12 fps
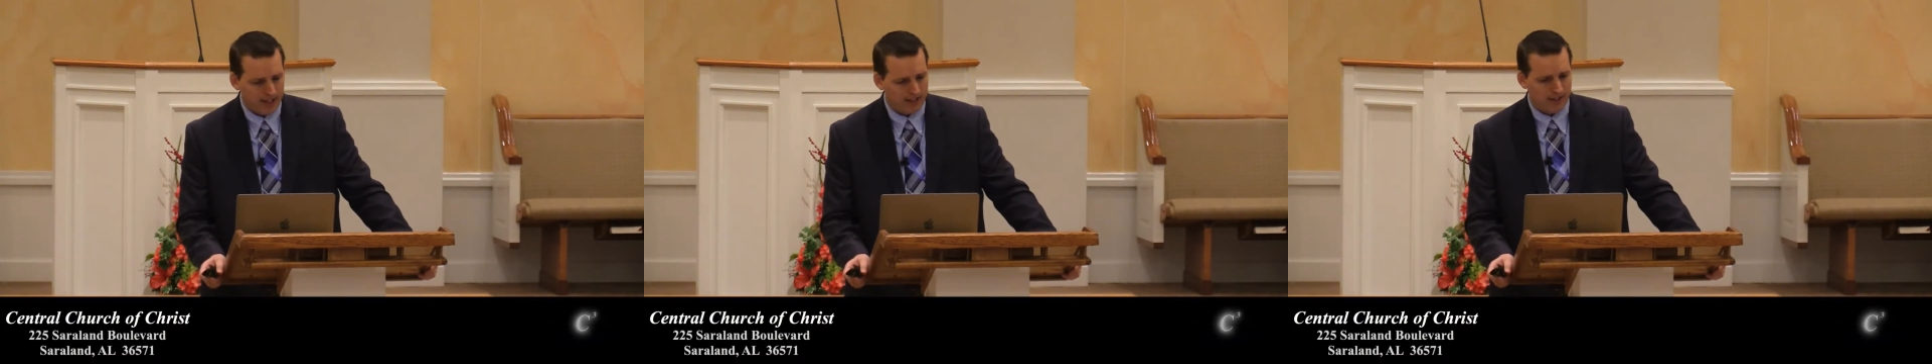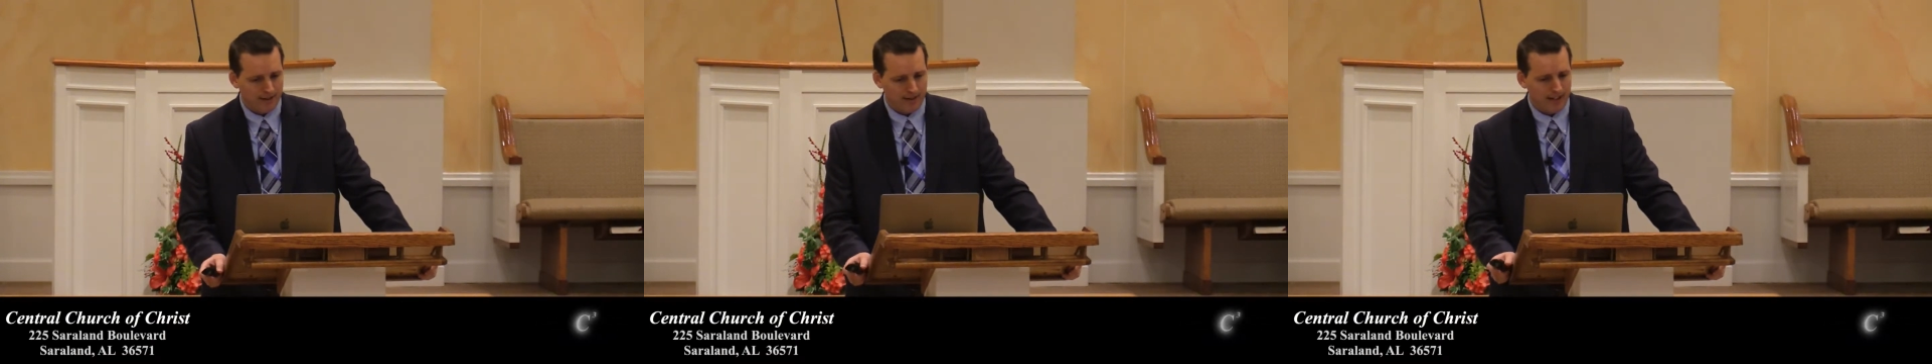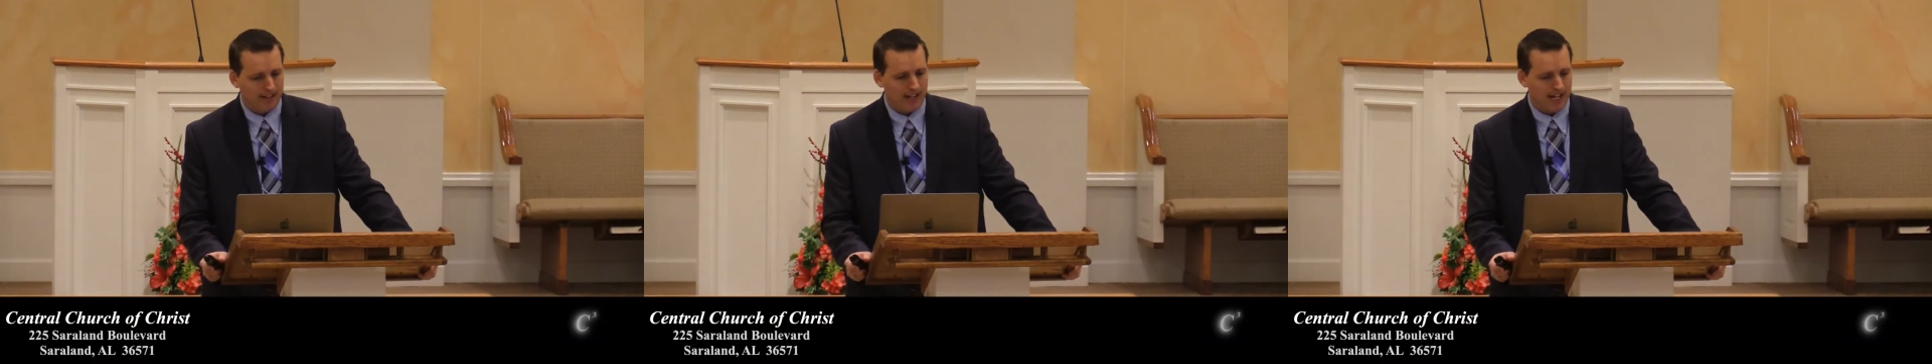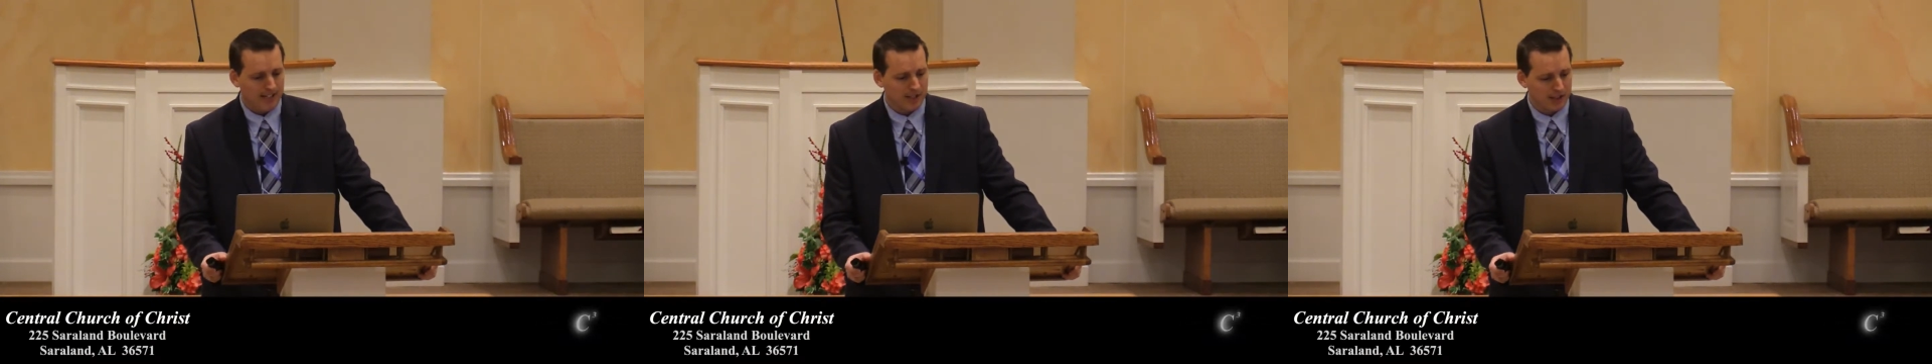did a
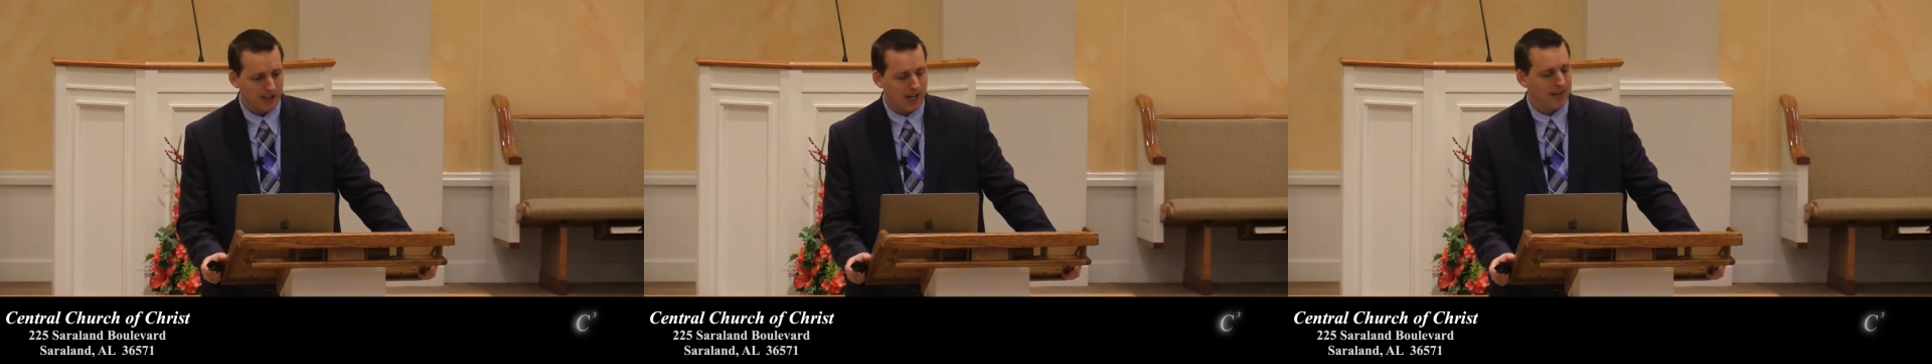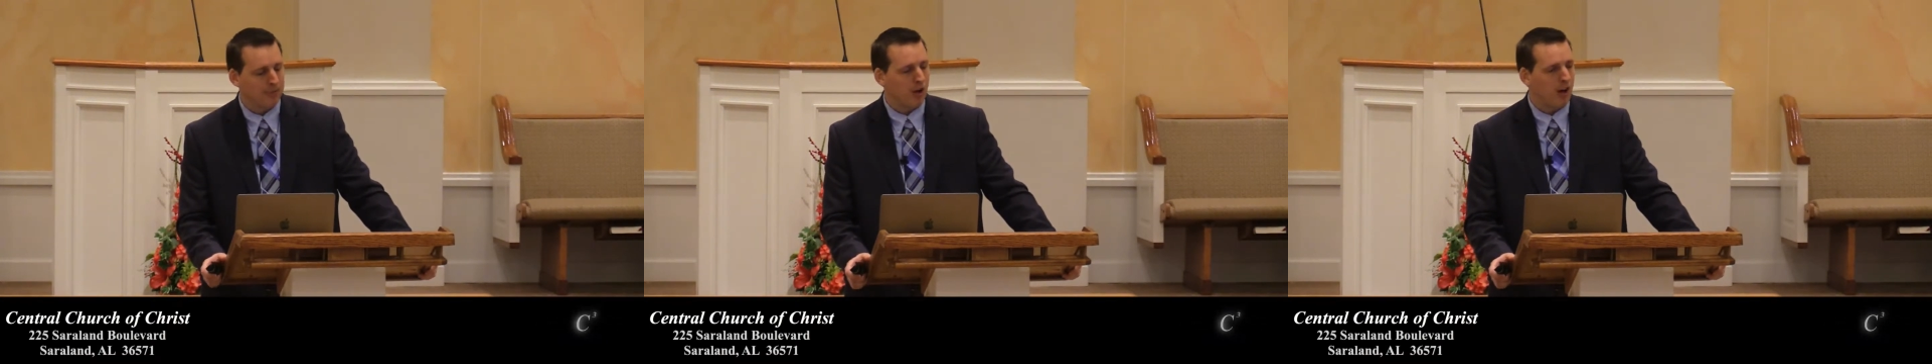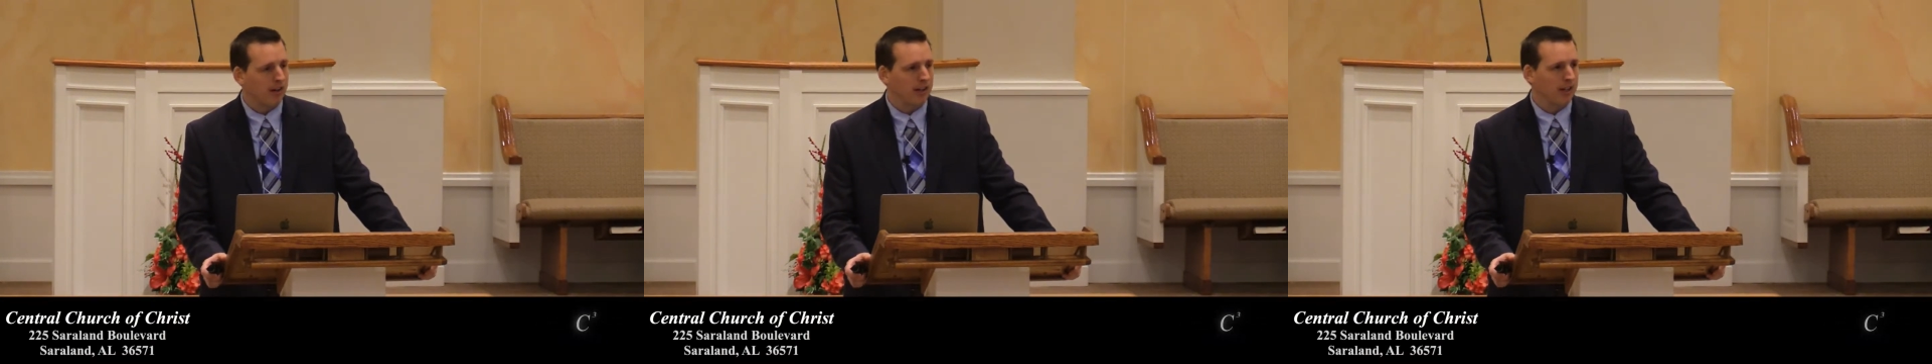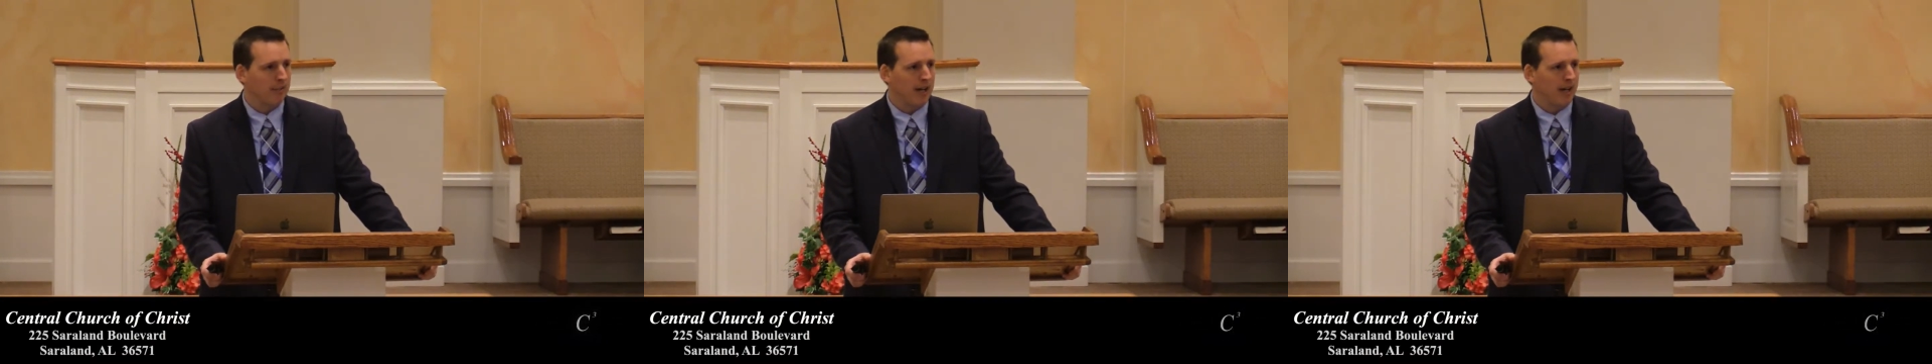fantastic job
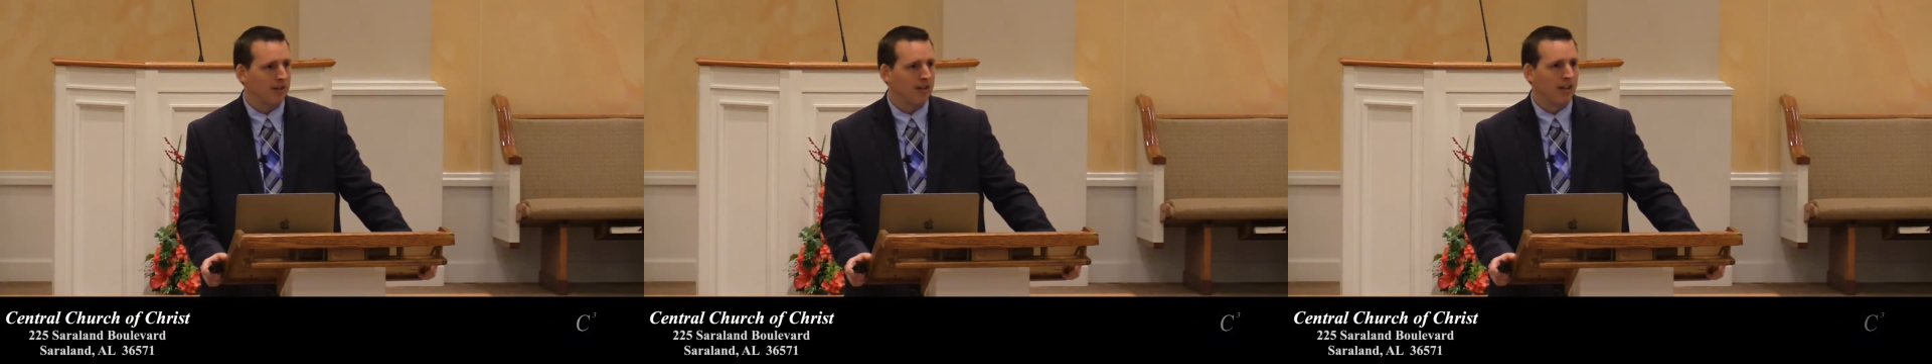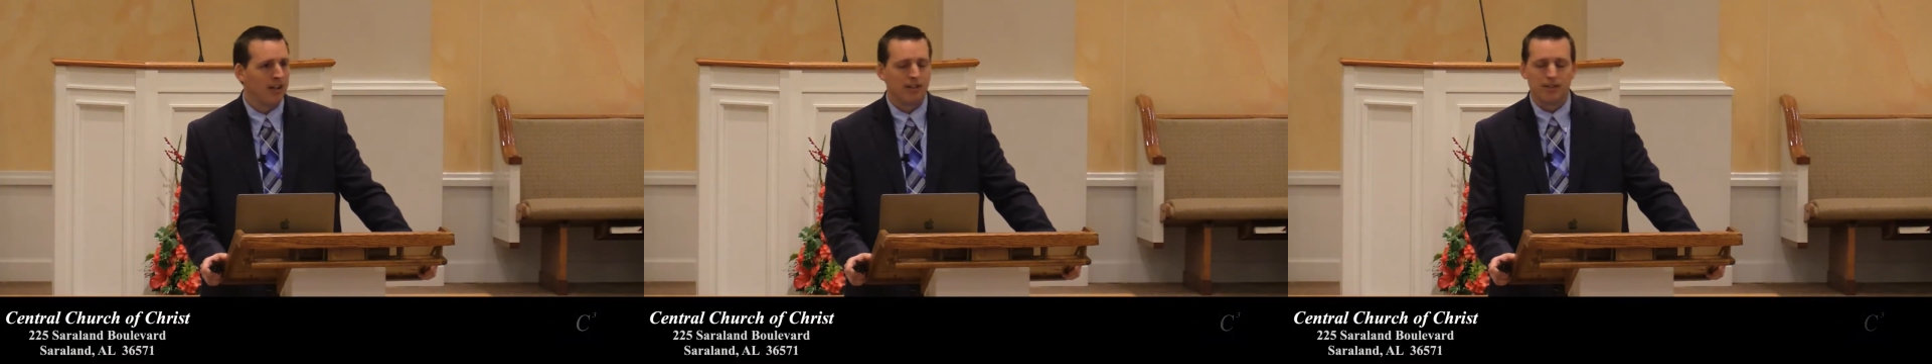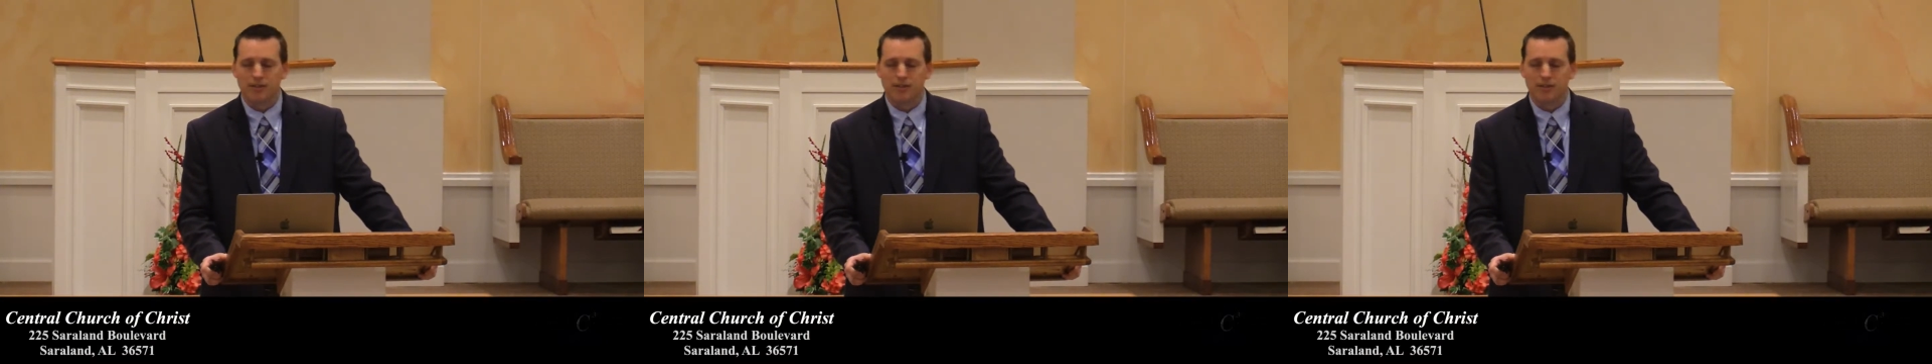talking about the